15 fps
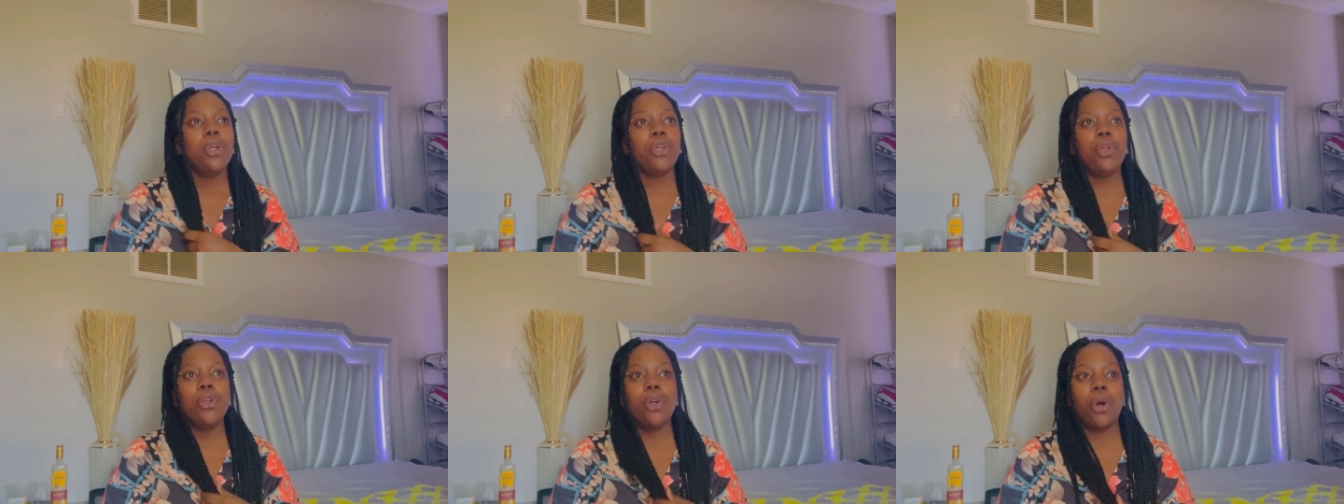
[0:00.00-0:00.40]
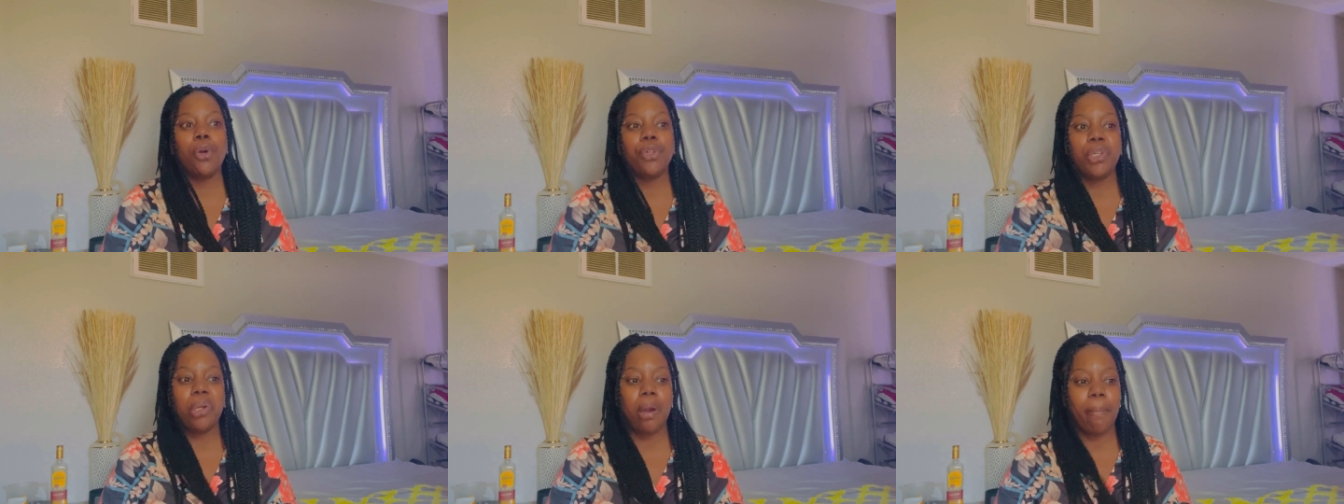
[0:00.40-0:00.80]
you know,
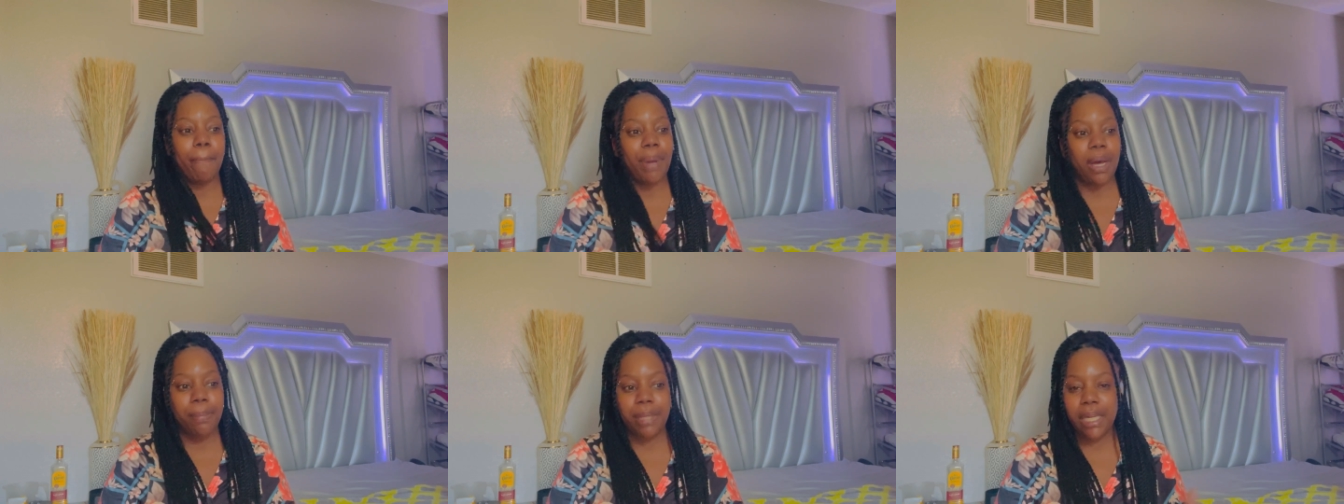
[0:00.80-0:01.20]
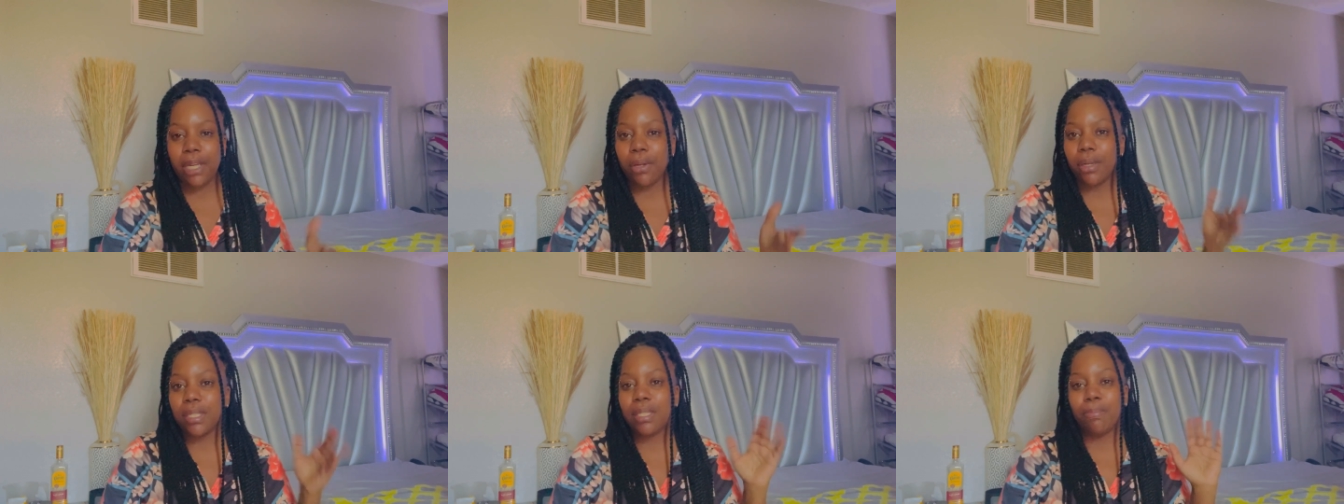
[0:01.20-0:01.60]
you a bummy
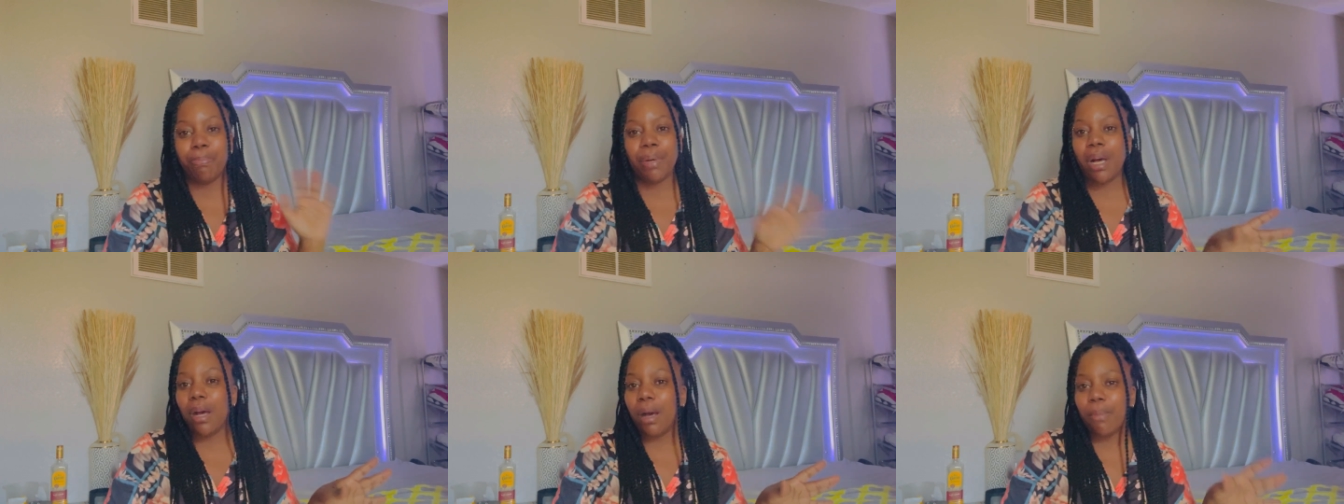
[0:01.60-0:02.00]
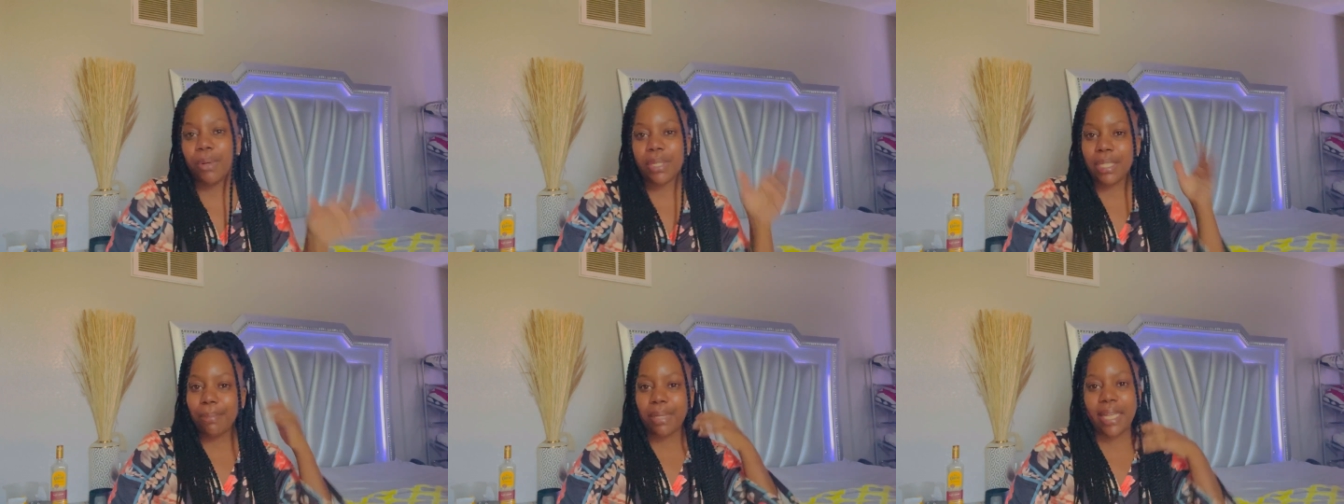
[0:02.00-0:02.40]
or bum
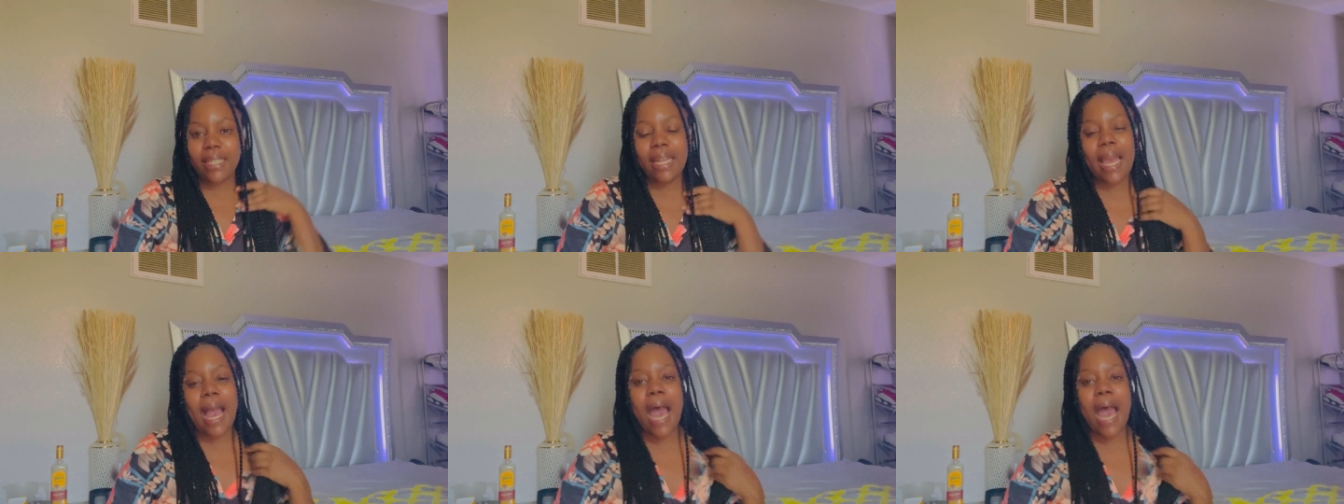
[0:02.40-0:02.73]
or something like that.